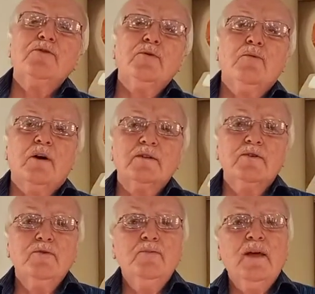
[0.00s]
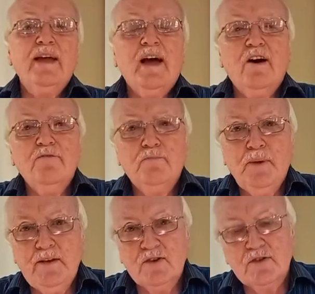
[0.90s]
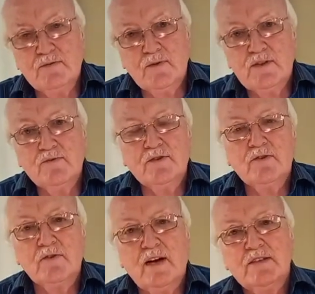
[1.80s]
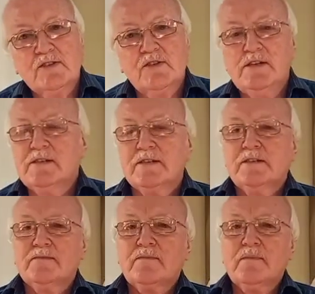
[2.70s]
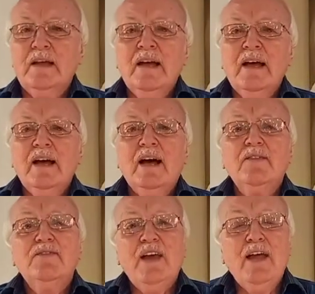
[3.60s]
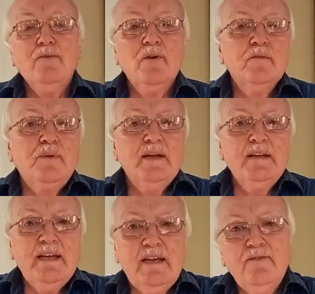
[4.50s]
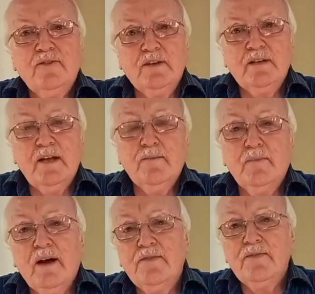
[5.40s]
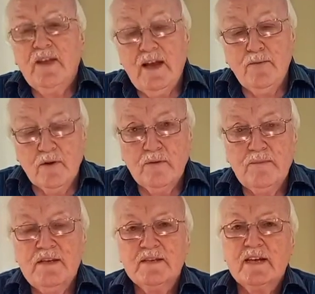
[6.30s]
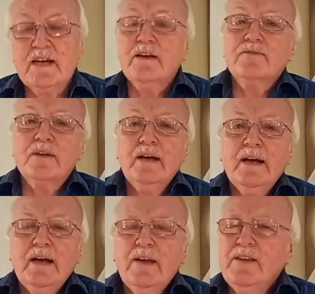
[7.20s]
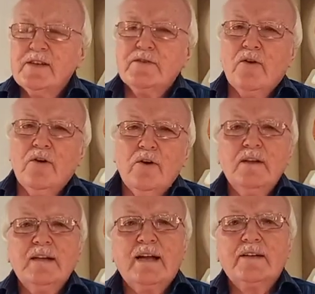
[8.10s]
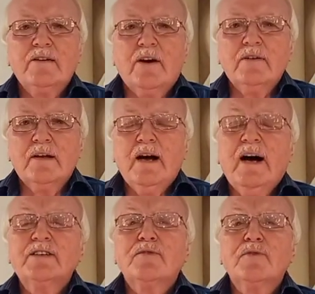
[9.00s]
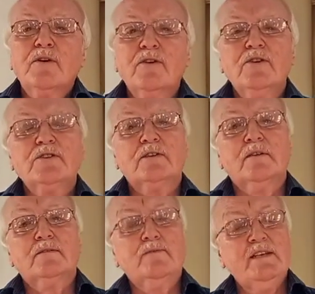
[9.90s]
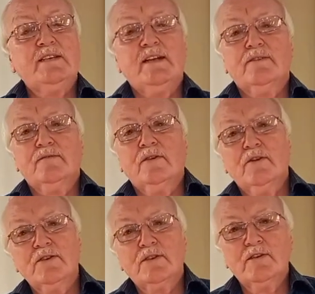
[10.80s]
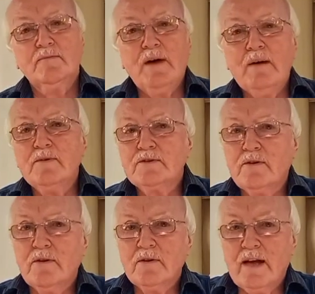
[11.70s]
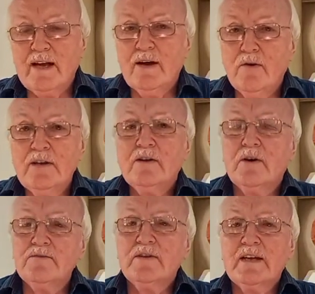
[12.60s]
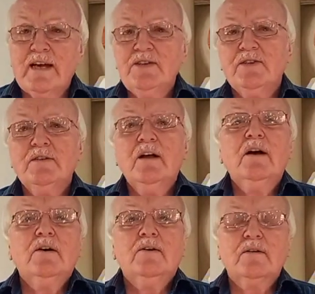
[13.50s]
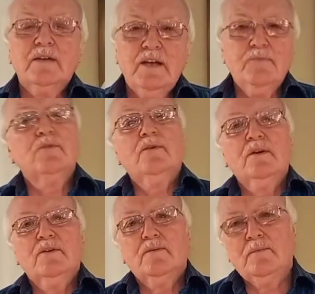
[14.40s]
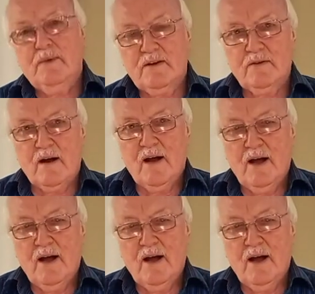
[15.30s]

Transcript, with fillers: the one whom they have pierced, which was Christ Jesus, and they will believe in him and they will be saved. This is all enacted out as a rehearsal. As we said, the rehearsal in the Bible is called a holy convocation, or in Hebrew, the mikra.